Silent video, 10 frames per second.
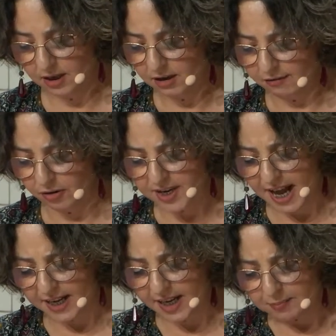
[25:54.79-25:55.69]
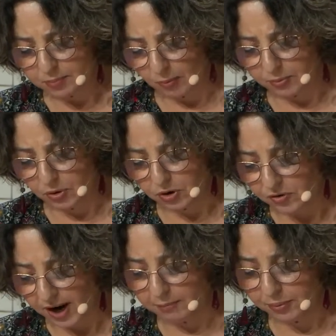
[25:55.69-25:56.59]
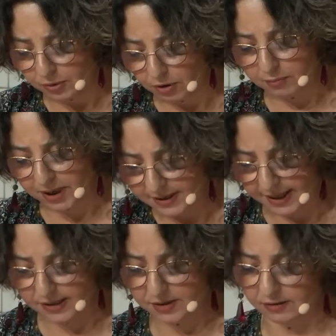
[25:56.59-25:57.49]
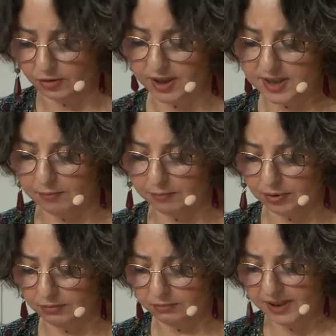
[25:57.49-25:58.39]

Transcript: For a young hip-hop or crump urban dancer, for example,